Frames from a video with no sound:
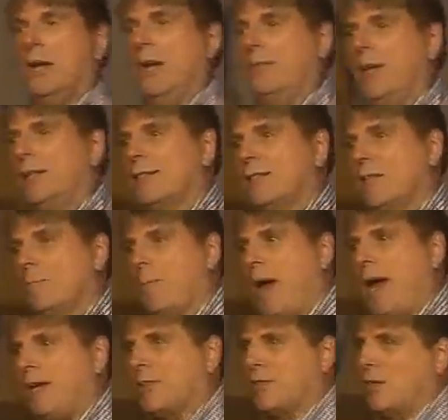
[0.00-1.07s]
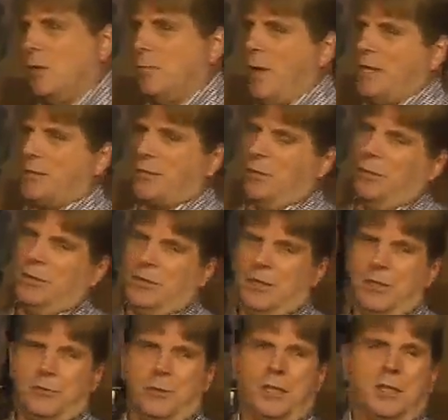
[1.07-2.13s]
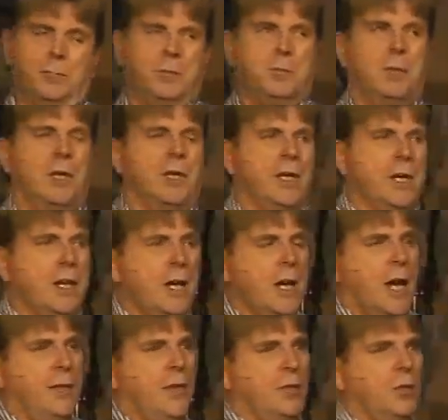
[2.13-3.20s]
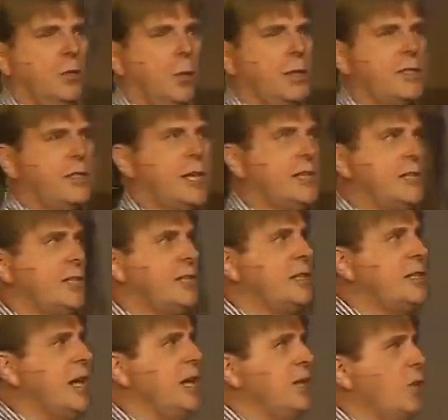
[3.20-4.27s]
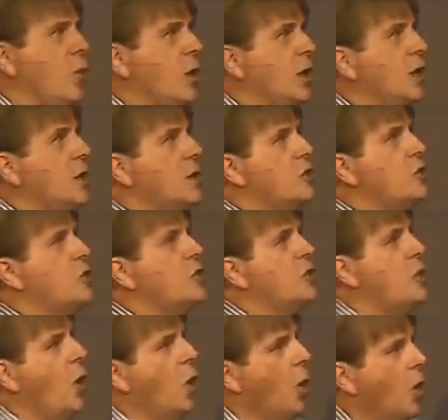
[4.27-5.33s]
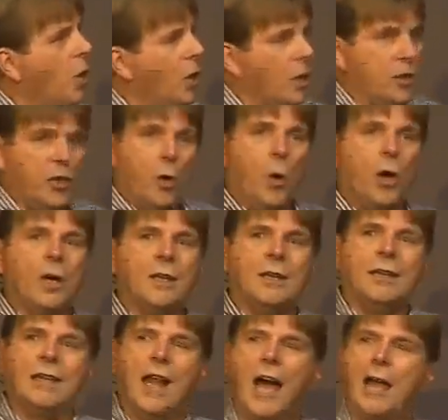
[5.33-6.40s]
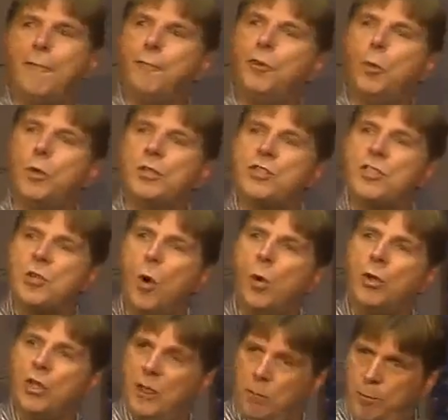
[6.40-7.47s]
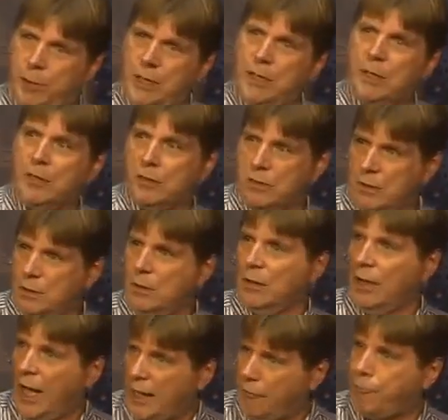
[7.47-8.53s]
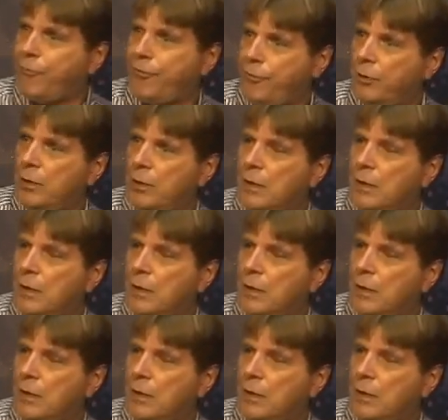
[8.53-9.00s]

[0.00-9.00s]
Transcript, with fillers: and then sit back, so my soul, and eat, drink, and be merry. And then the Lord says, This day your soul, your life, the word soul can be life.